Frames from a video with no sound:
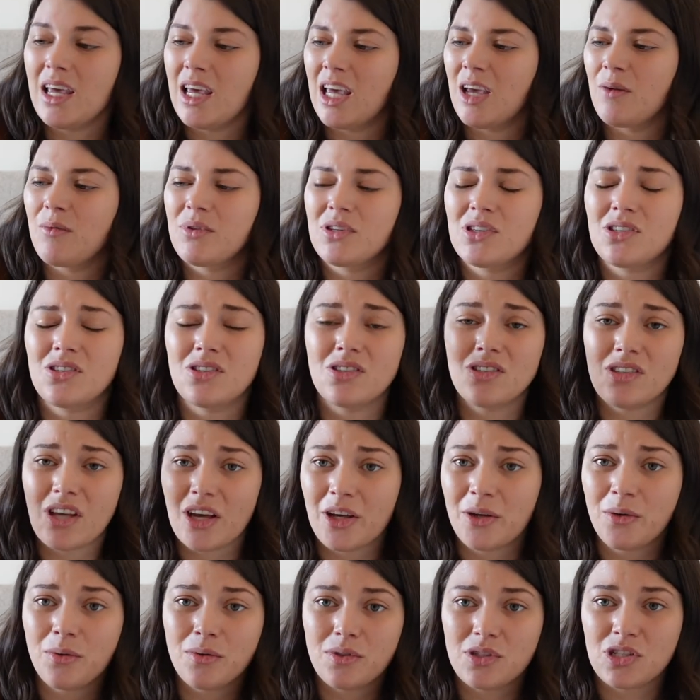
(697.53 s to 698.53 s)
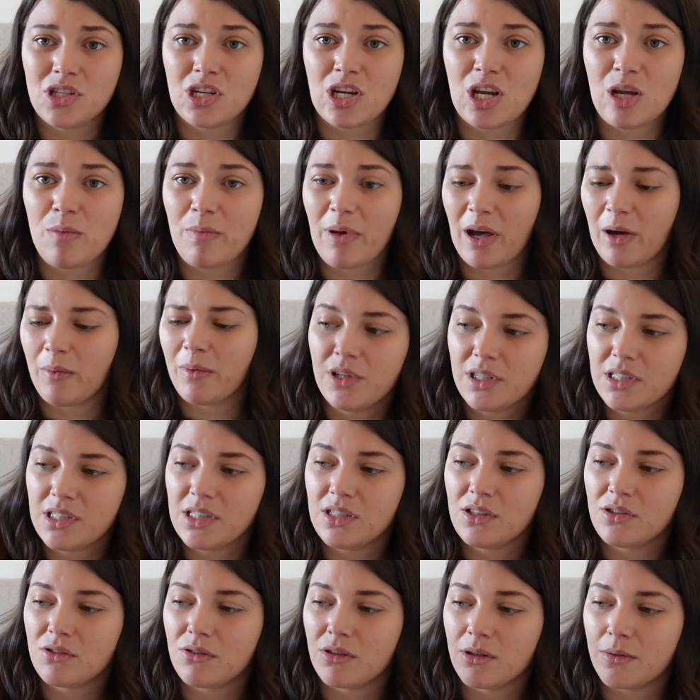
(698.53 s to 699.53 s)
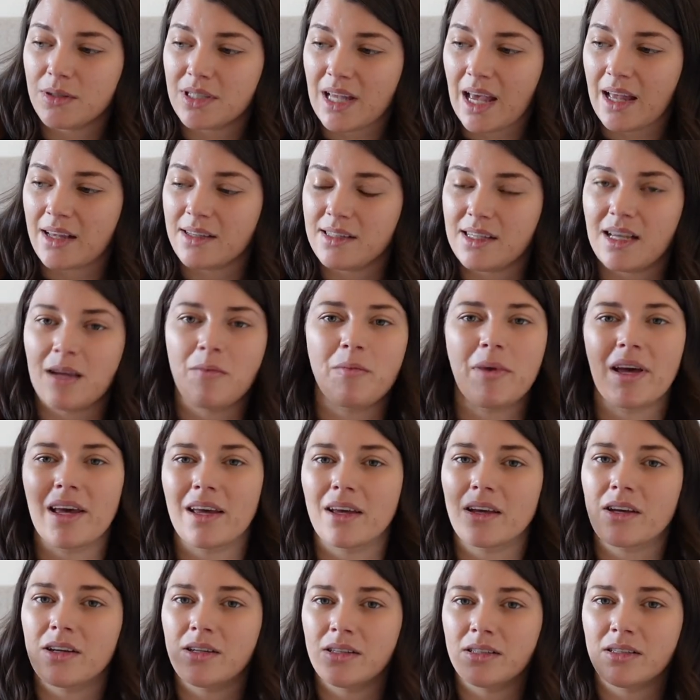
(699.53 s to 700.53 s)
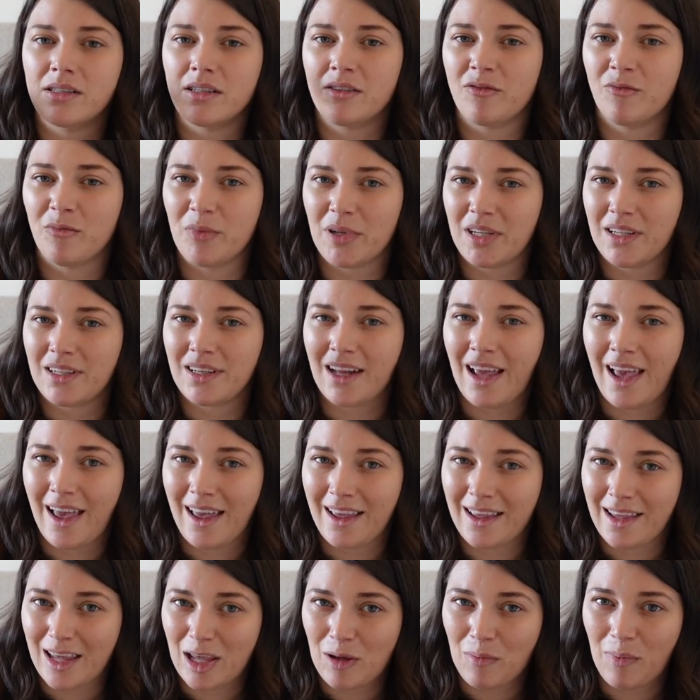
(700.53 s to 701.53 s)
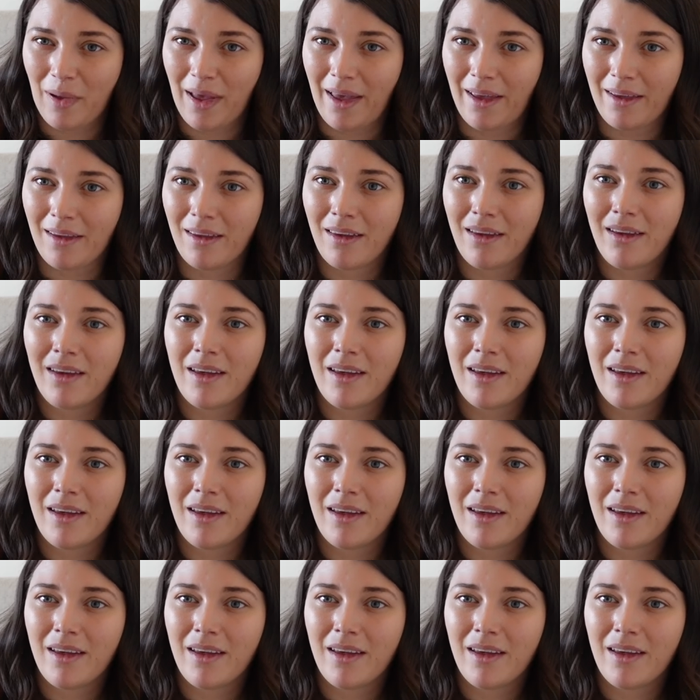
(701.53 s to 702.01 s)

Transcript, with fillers: It was so cheap. I'm pretty sure it was Etsy, but it could have been eBay.